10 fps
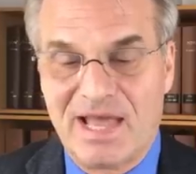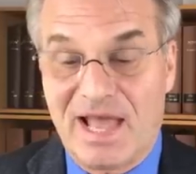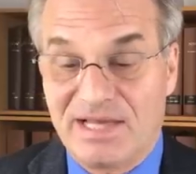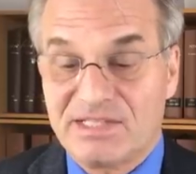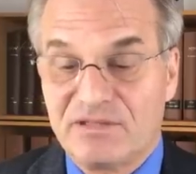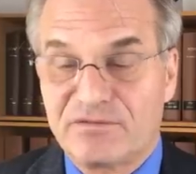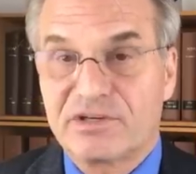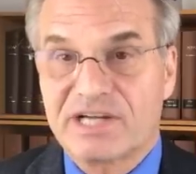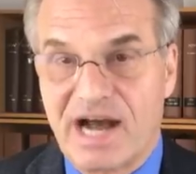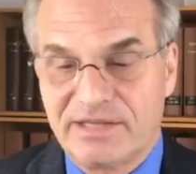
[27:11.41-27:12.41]
Has he
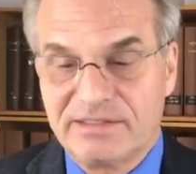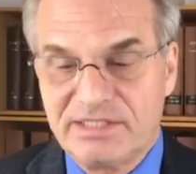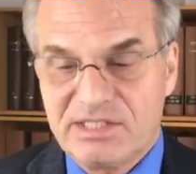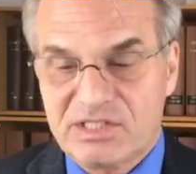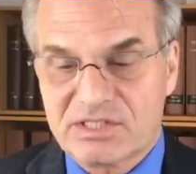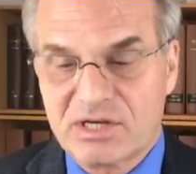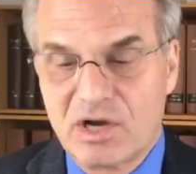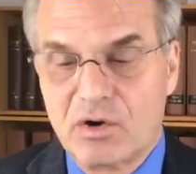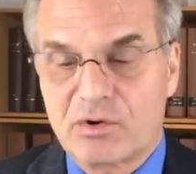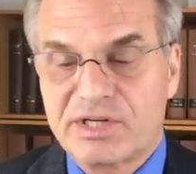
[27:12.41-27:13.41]
forgotten this,
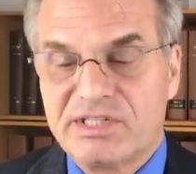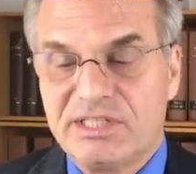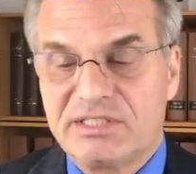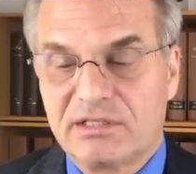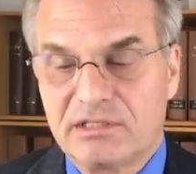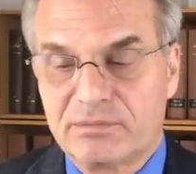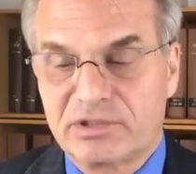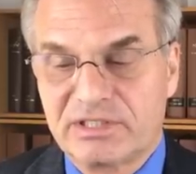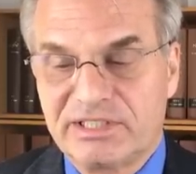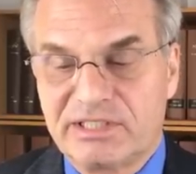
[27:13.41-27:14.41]
or is he
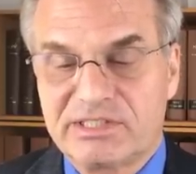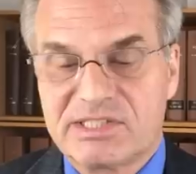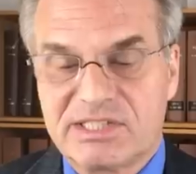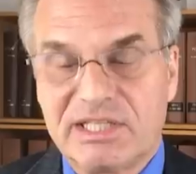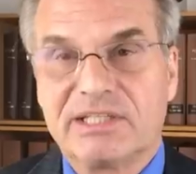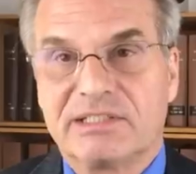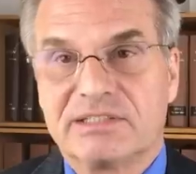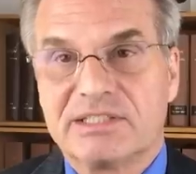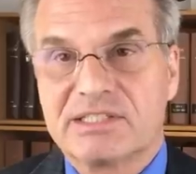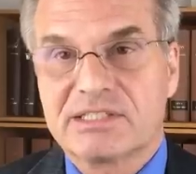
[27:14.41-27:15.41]
deliberately concealing
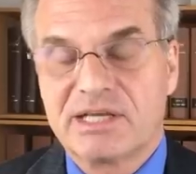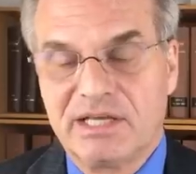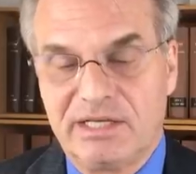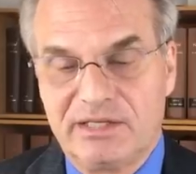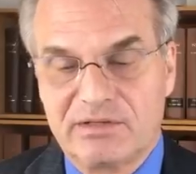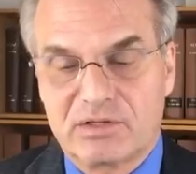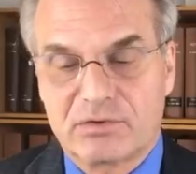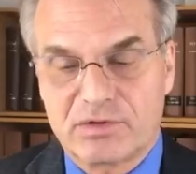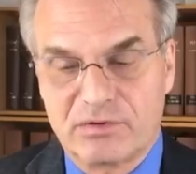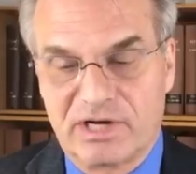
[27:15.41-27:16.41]
this in the
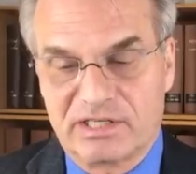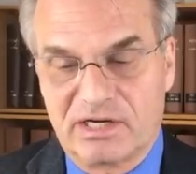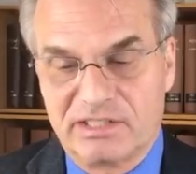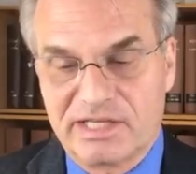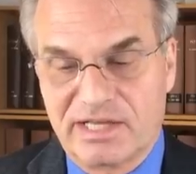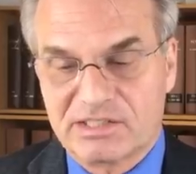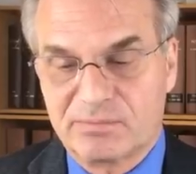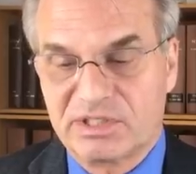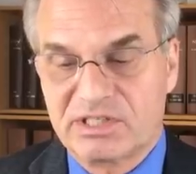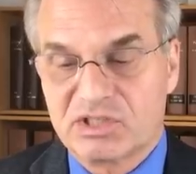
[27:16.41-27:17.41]
corona
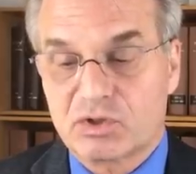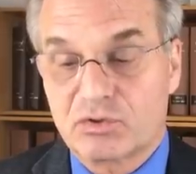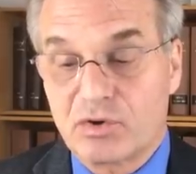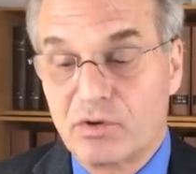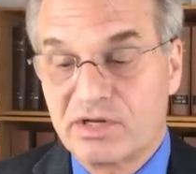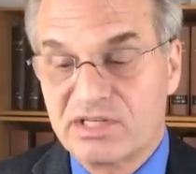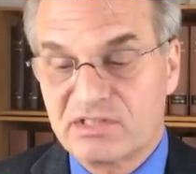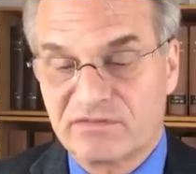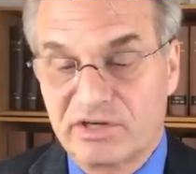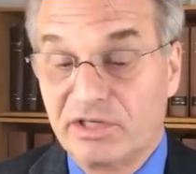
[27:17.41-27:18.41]
context, because corona
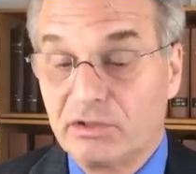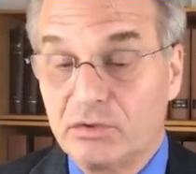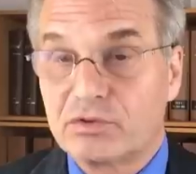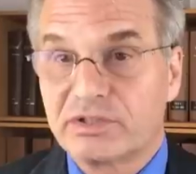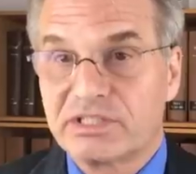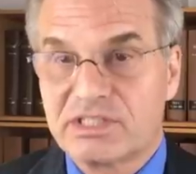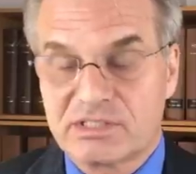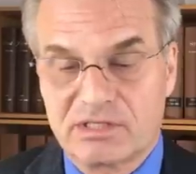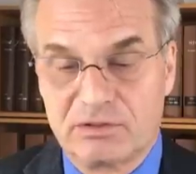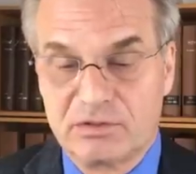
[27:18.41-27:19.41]
is a very
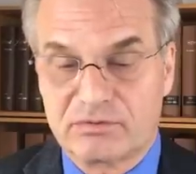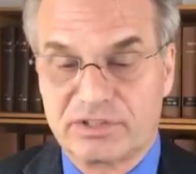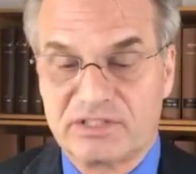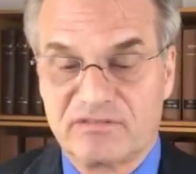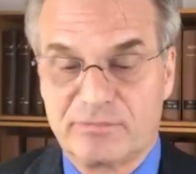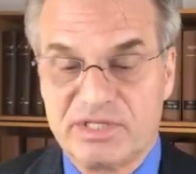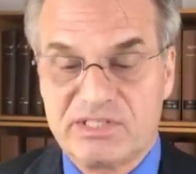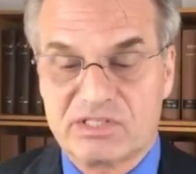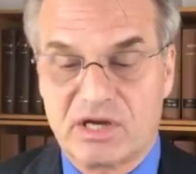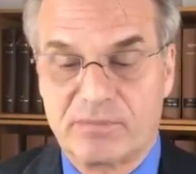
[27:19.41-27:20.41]
lucrative
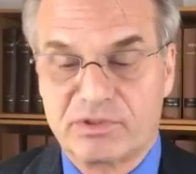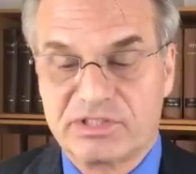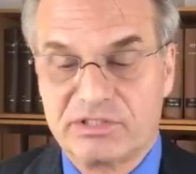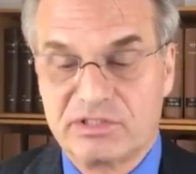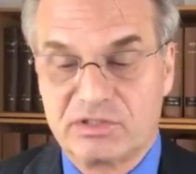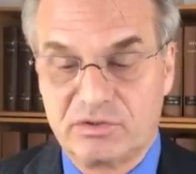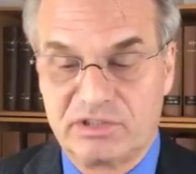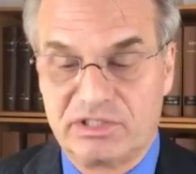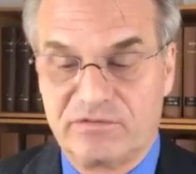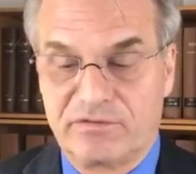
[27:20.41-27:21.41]
business
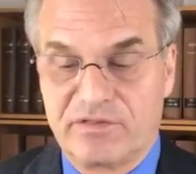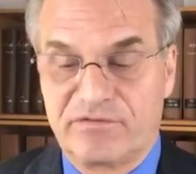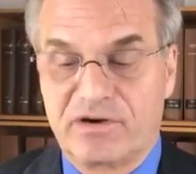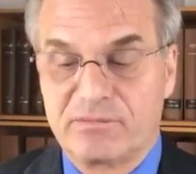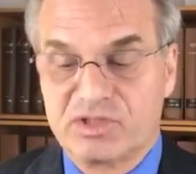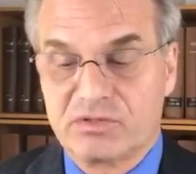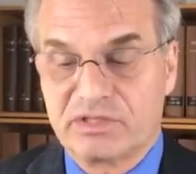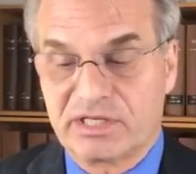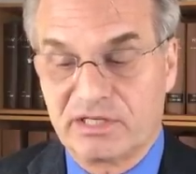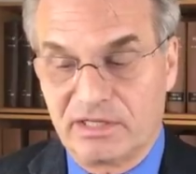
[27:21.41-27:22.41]
opportunity for the
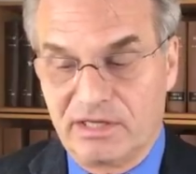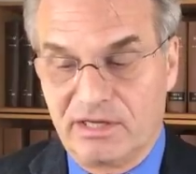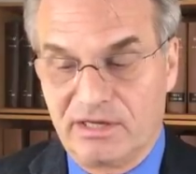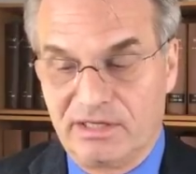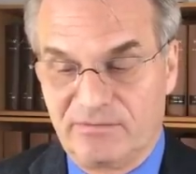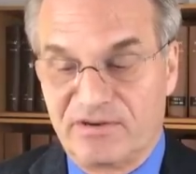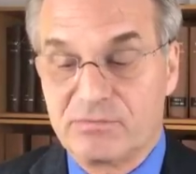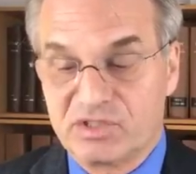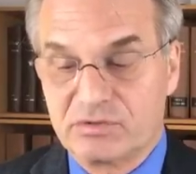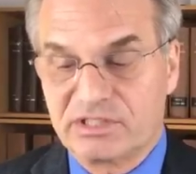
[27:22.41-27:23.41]

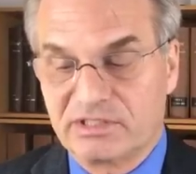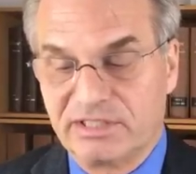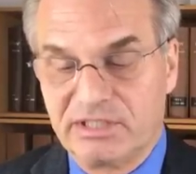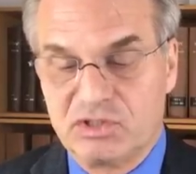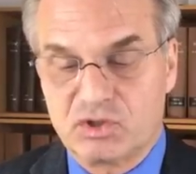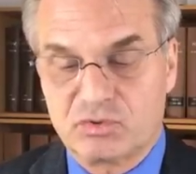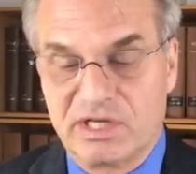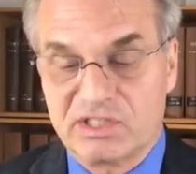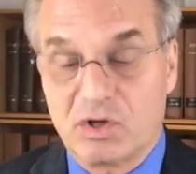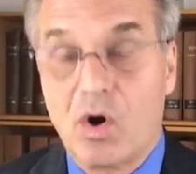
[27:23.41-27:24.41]
pharmaceutical
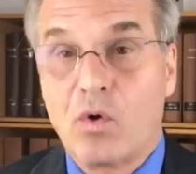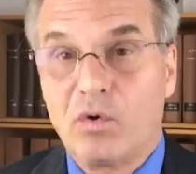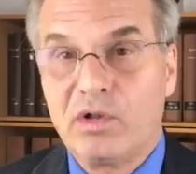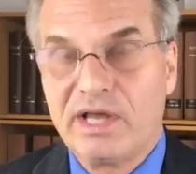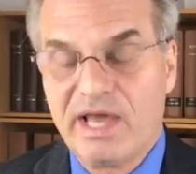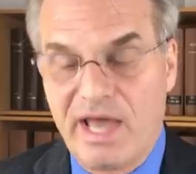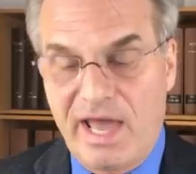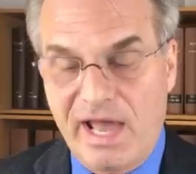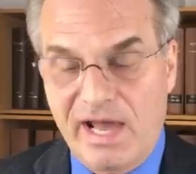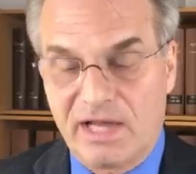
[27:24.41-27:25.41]
industry as a whole,
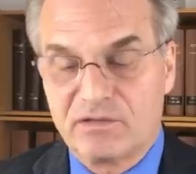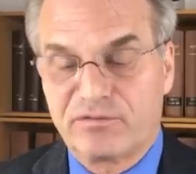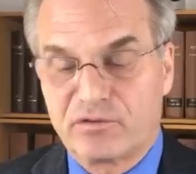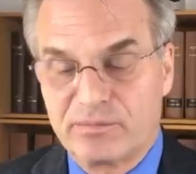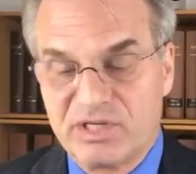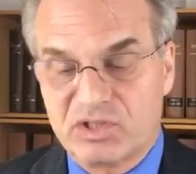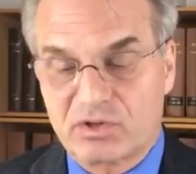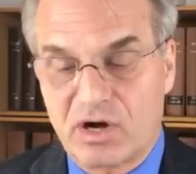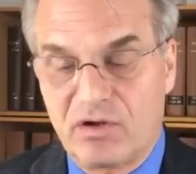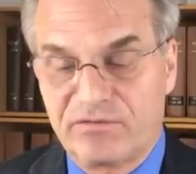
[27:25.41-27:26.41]
and for
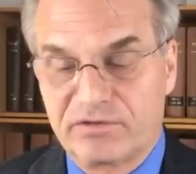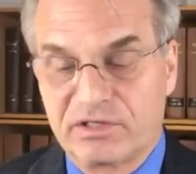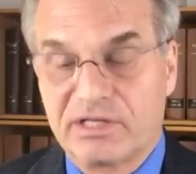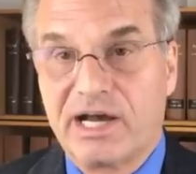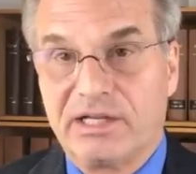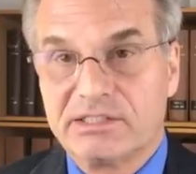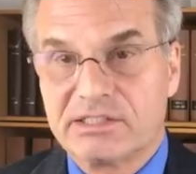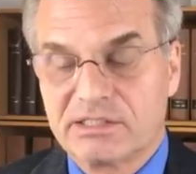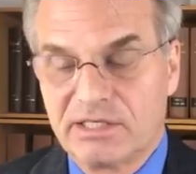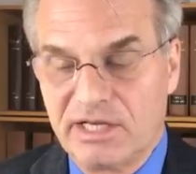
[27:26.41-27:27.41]
Mr. Alfred Land,
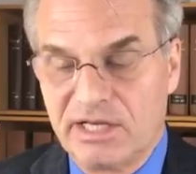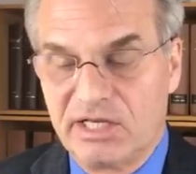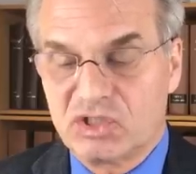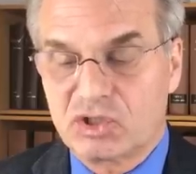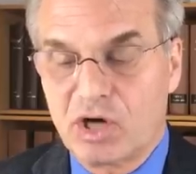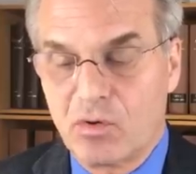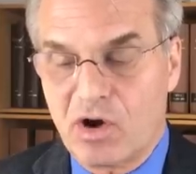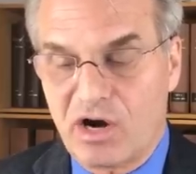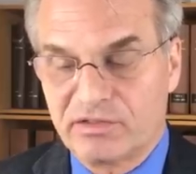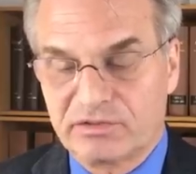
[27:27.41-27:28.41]
his
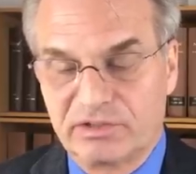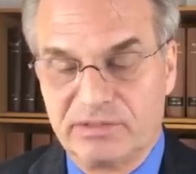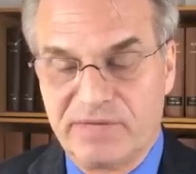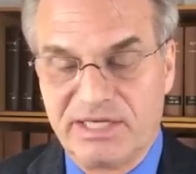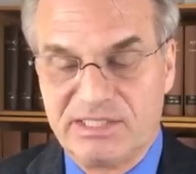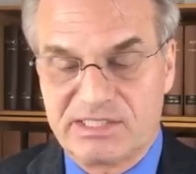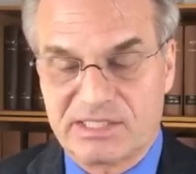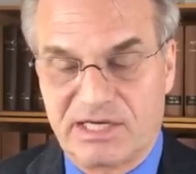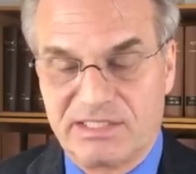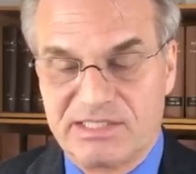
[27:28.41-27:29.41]
co-author in many
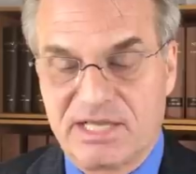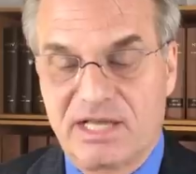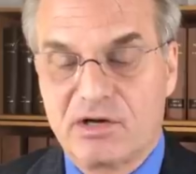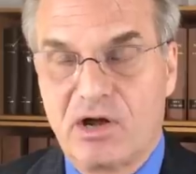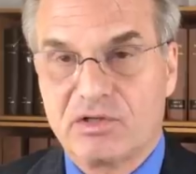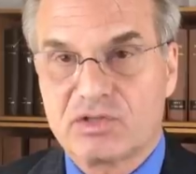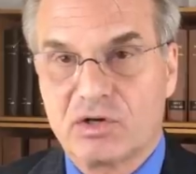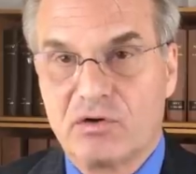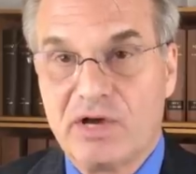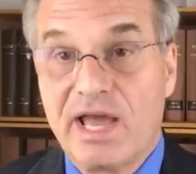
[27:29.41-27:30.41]
studies and
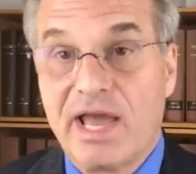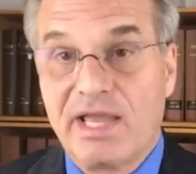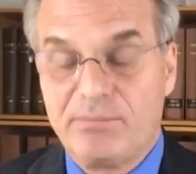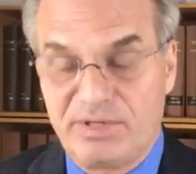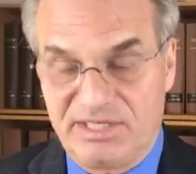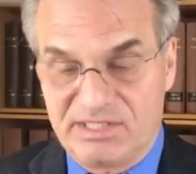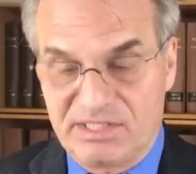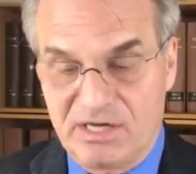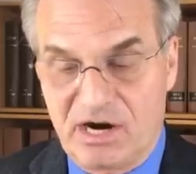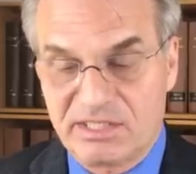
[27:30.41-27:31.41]
also a
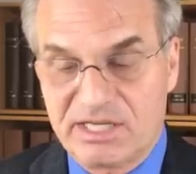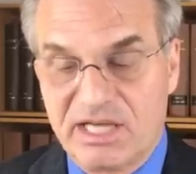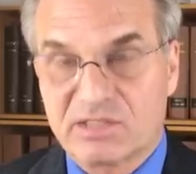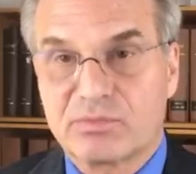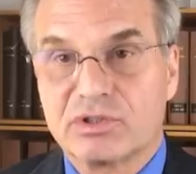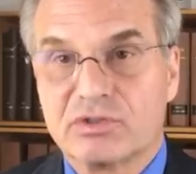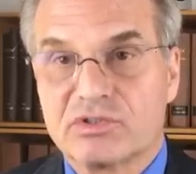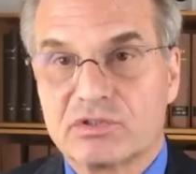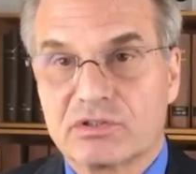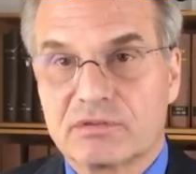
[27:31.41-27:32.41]
PCR test
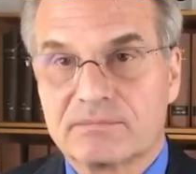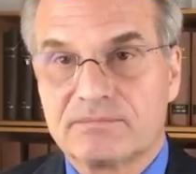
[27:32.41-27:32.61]
producer.